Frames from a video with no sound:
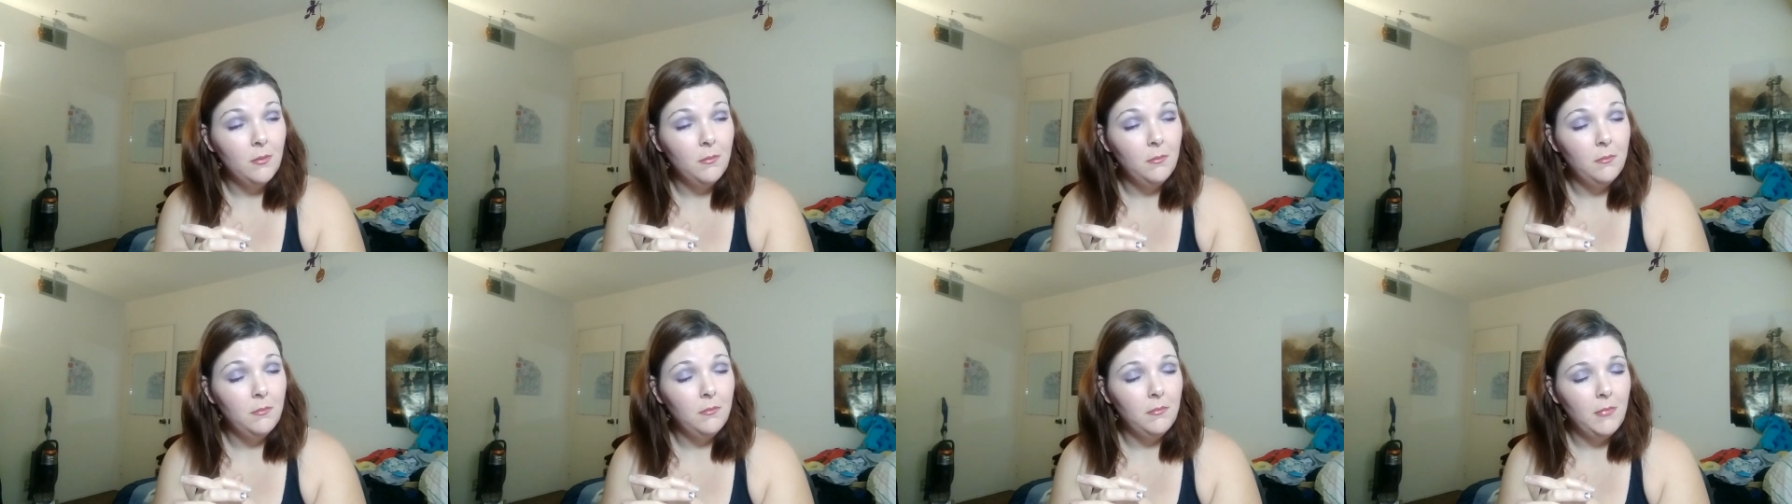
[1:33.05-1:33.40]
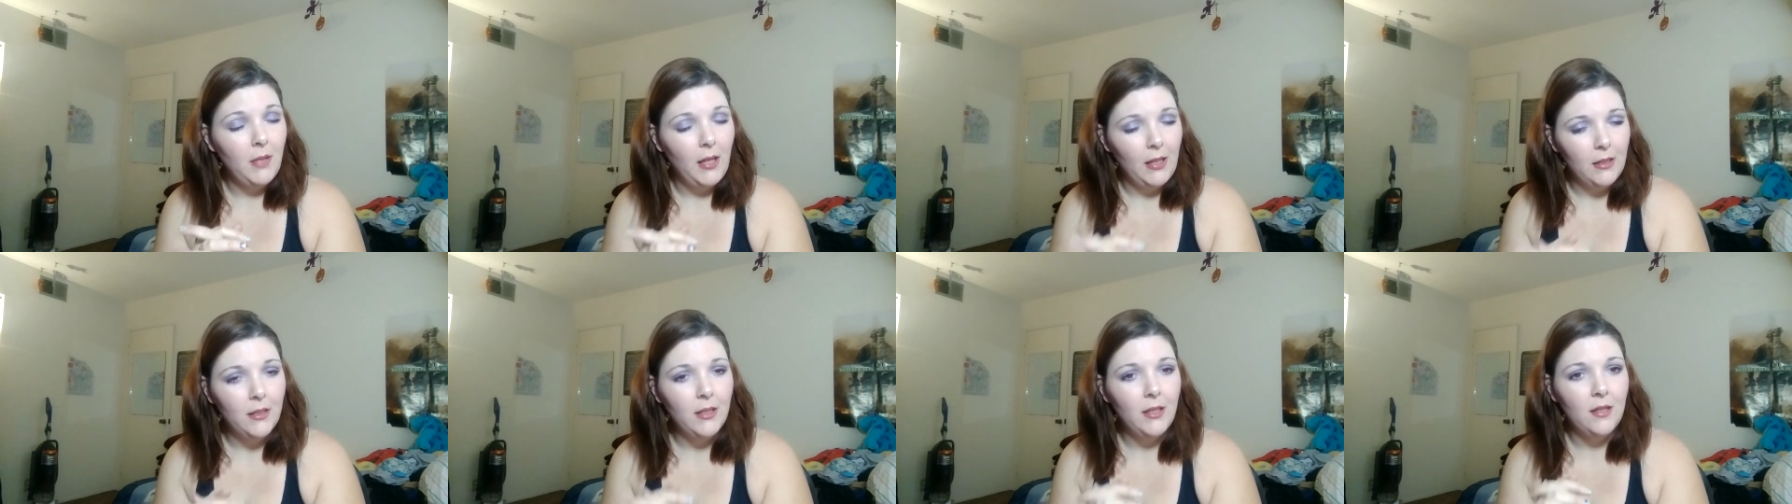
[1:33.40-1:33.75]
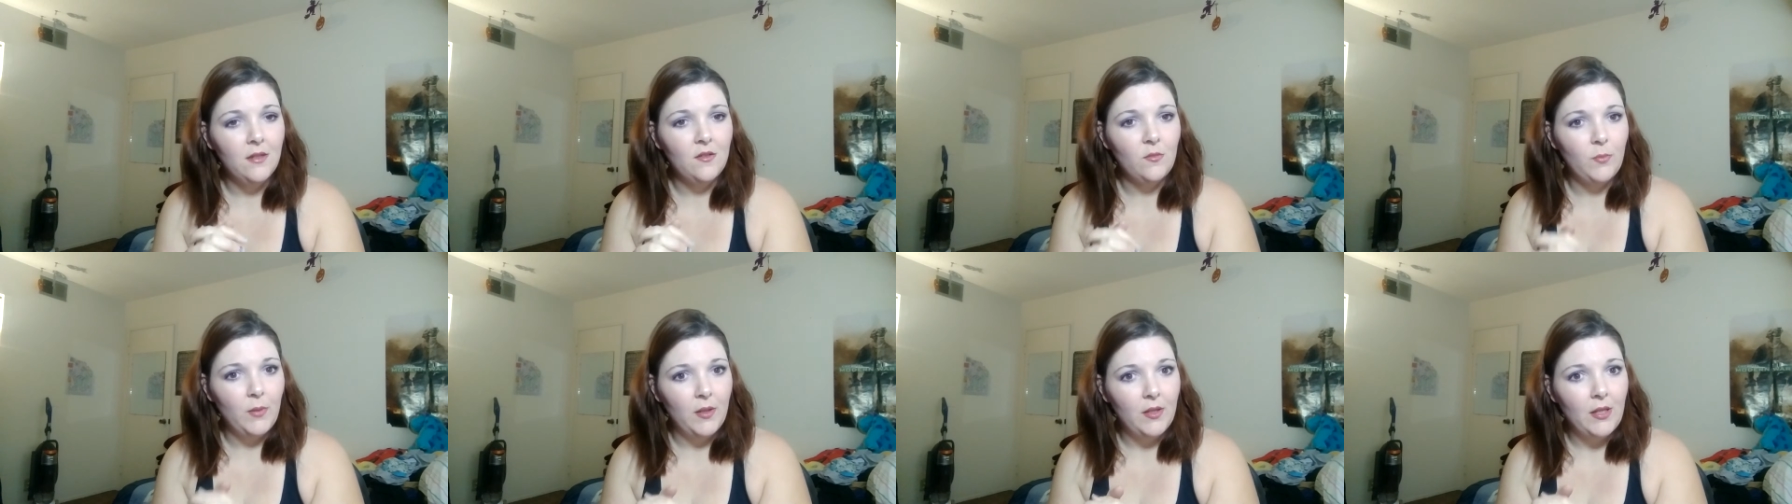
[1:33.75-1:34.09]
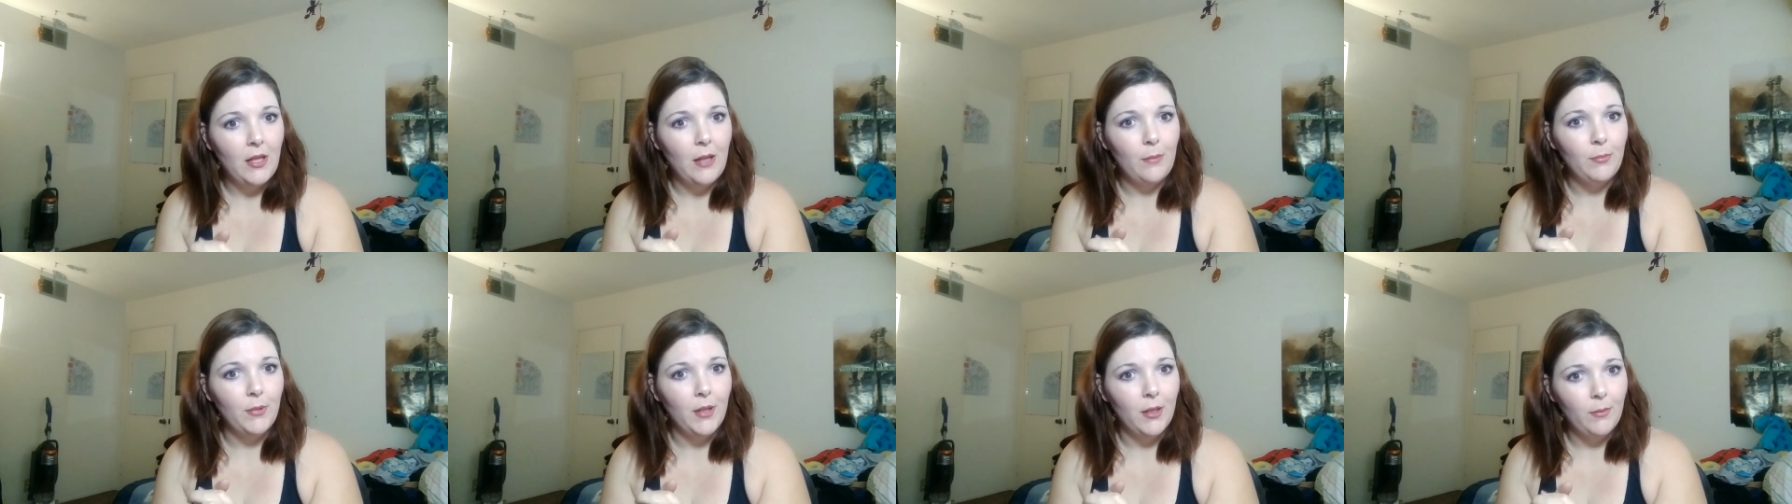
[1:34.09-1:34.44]
Mainly it's been
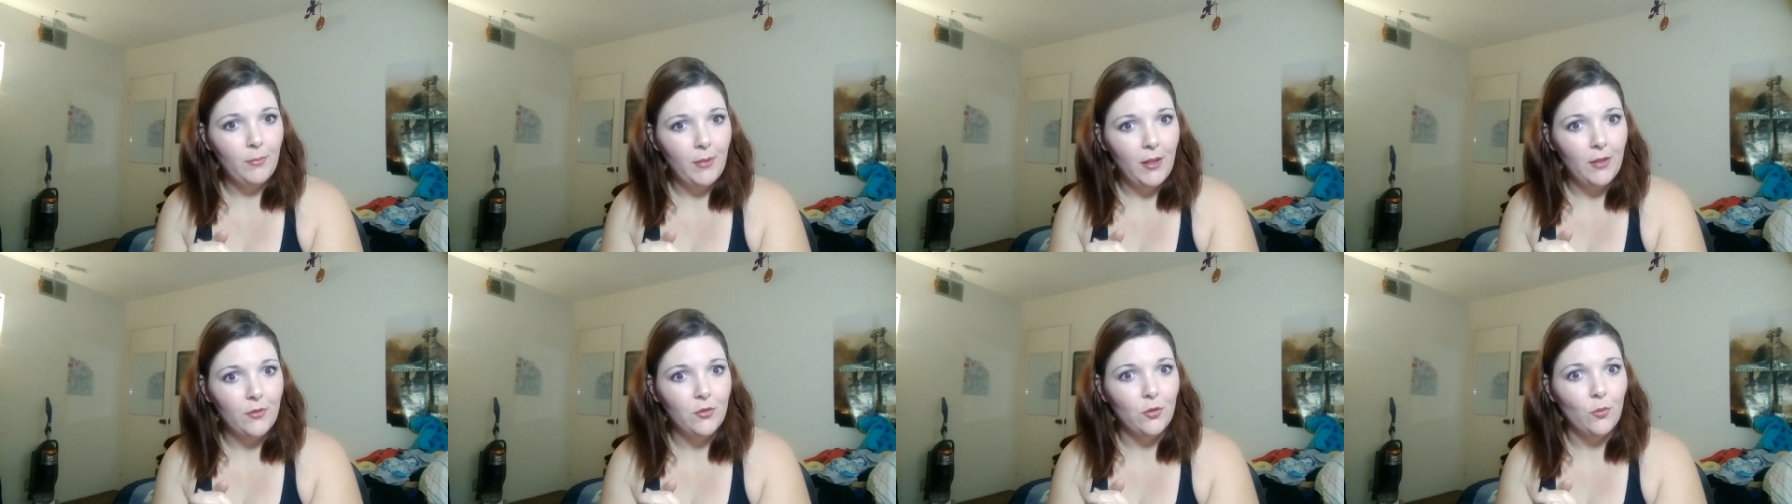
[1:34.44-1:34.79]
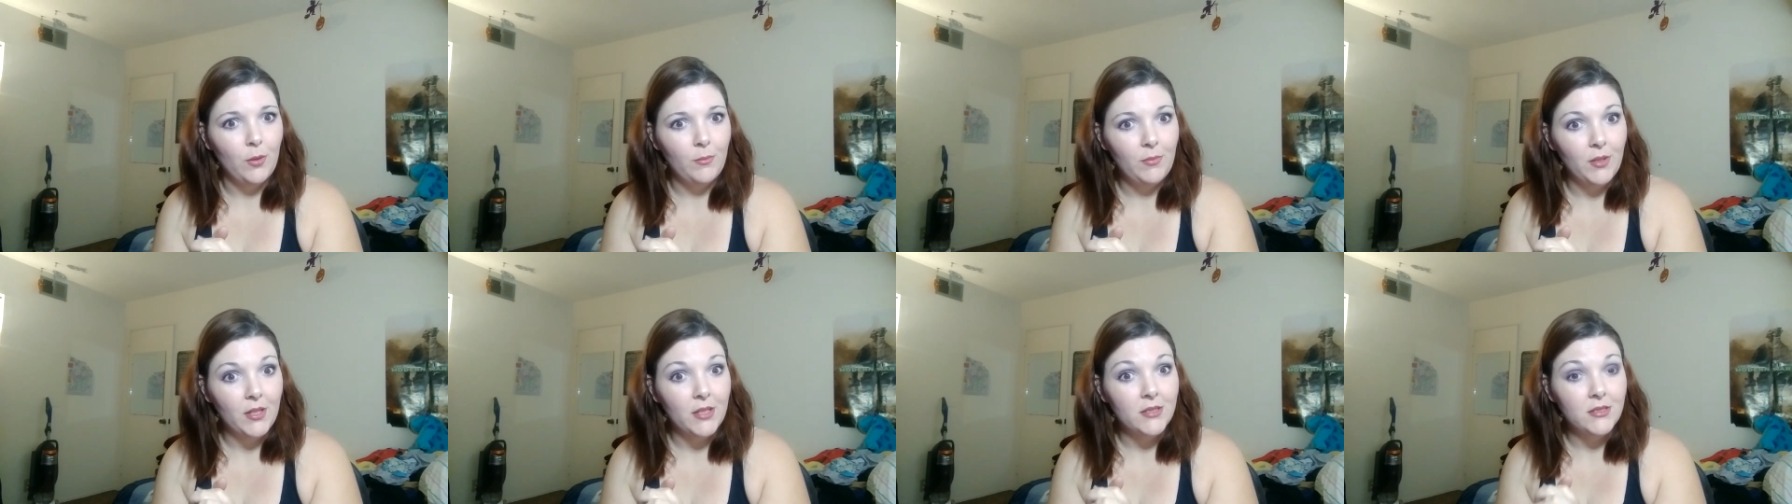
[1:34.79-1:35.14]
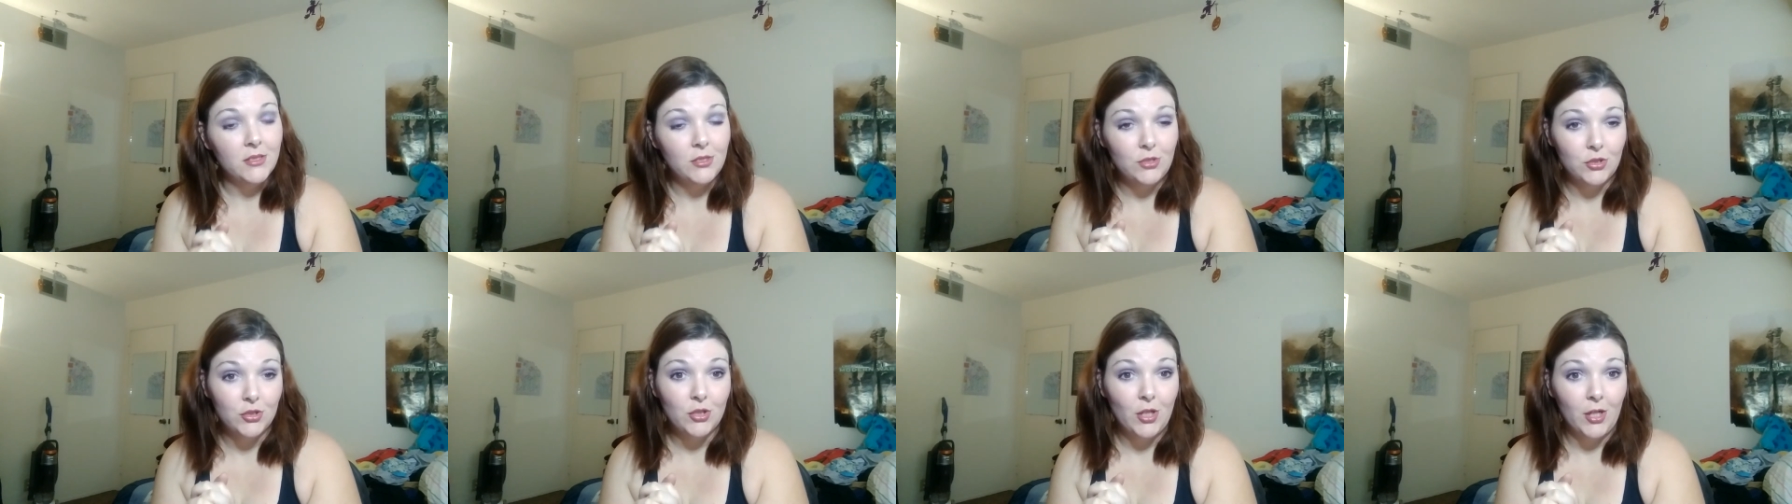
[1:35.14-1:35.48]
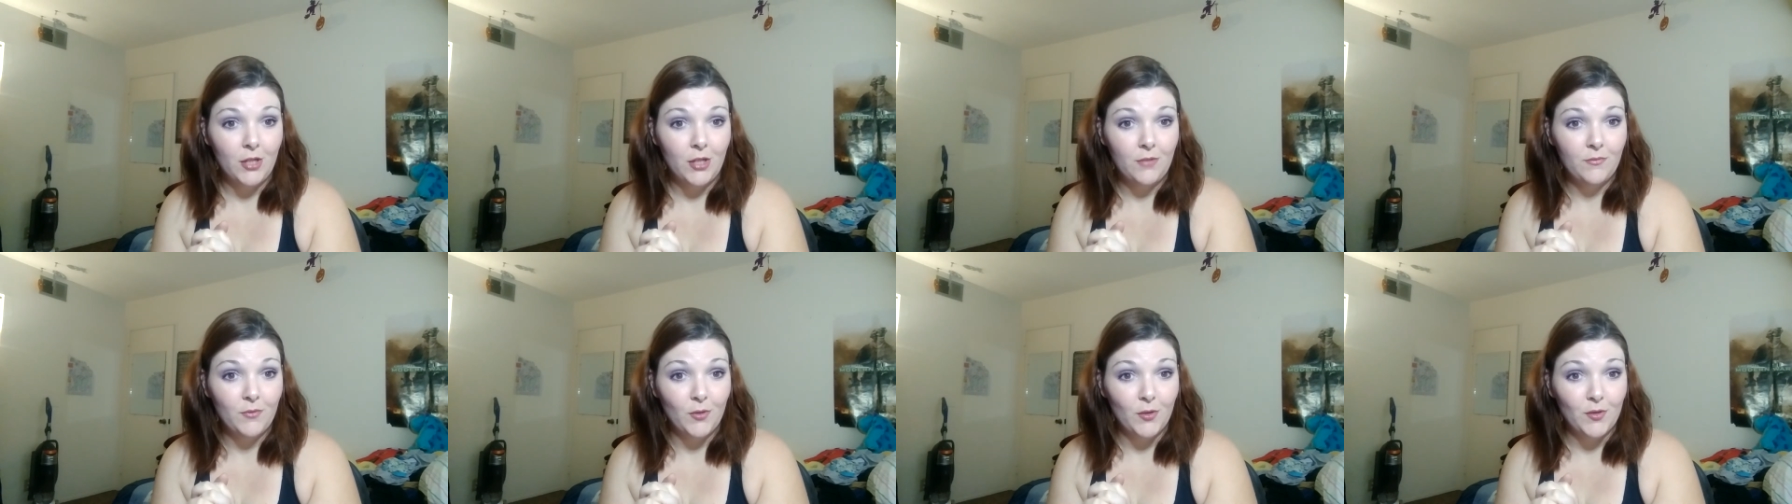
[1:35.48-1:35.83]
that Black Panther one because he just
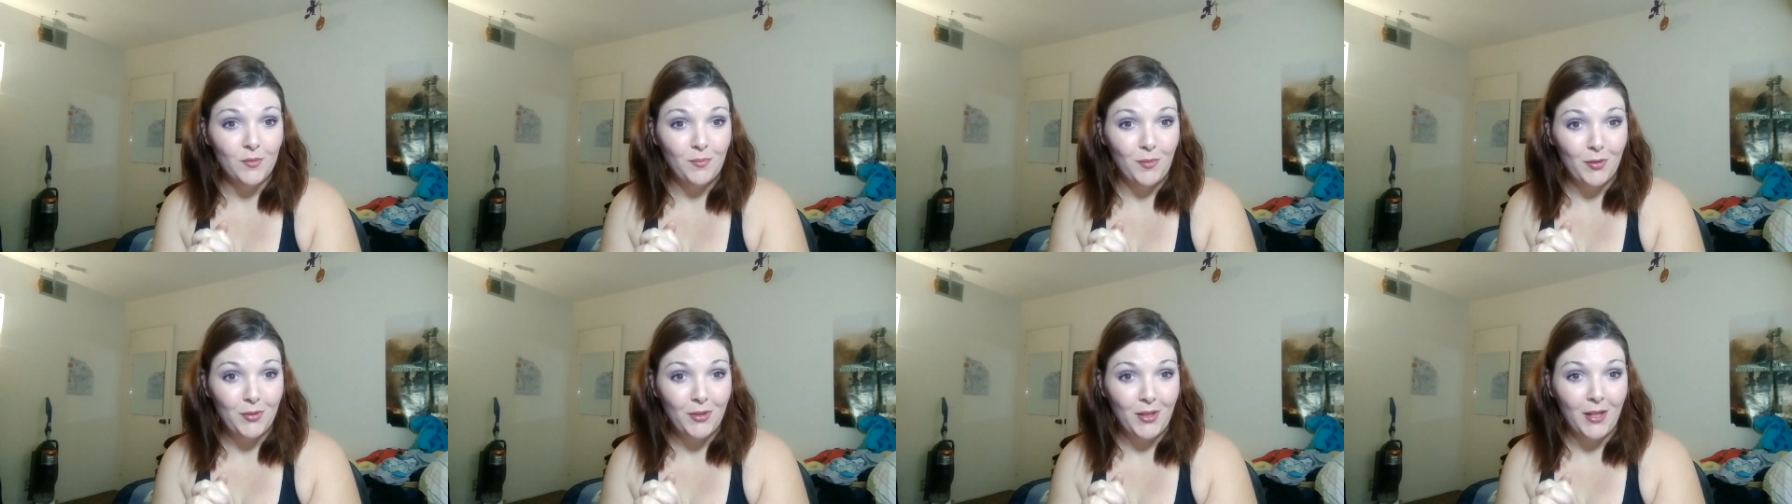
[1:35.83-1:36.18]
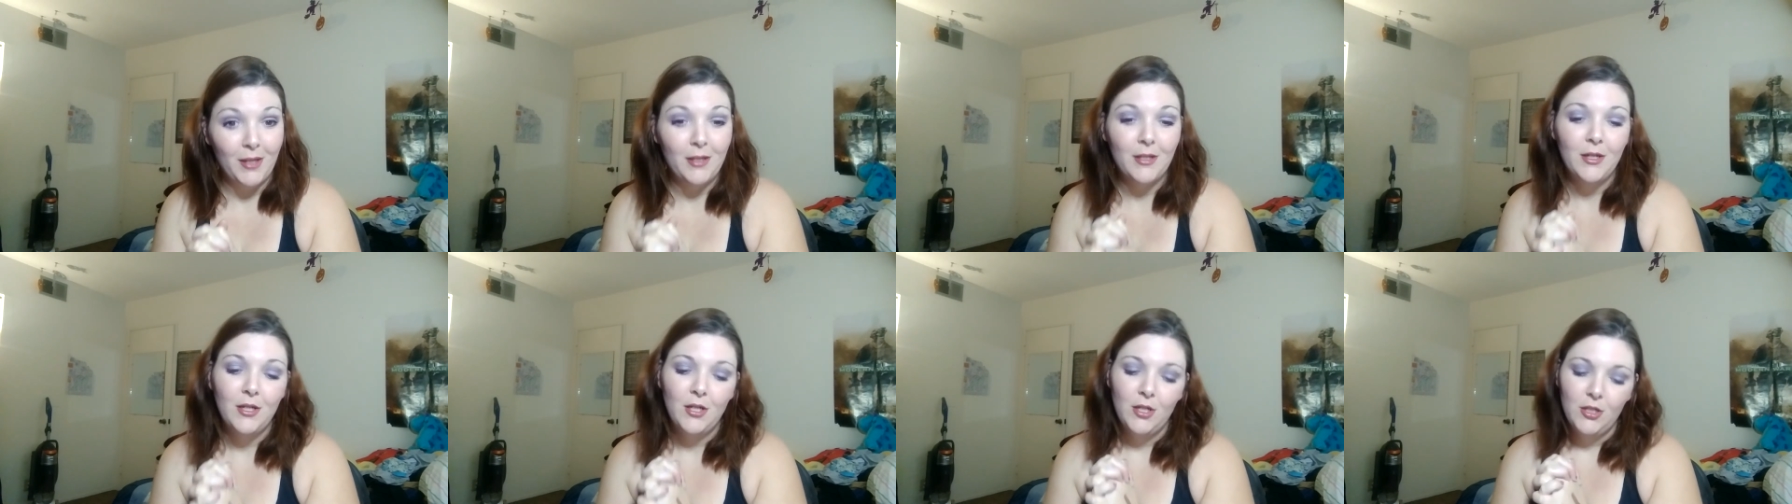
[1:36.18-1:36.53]
got it for his birthday.